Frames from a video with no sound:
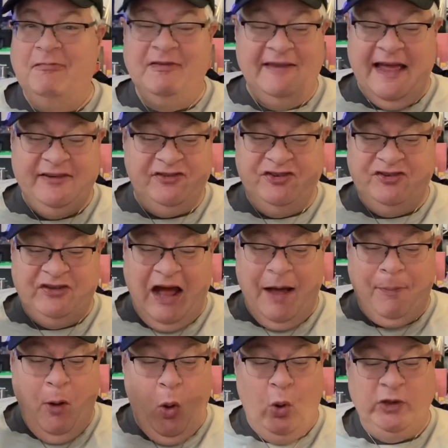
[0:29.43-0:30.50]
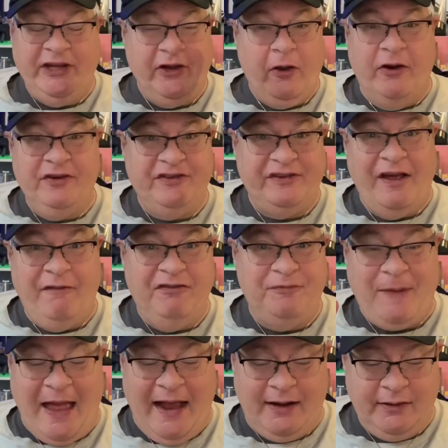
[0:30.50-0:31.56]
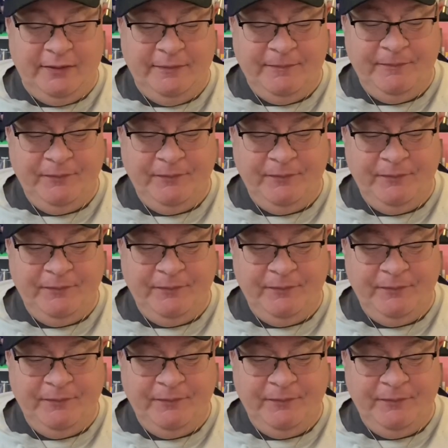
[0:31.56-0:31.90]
Let's stop holding ourselves back.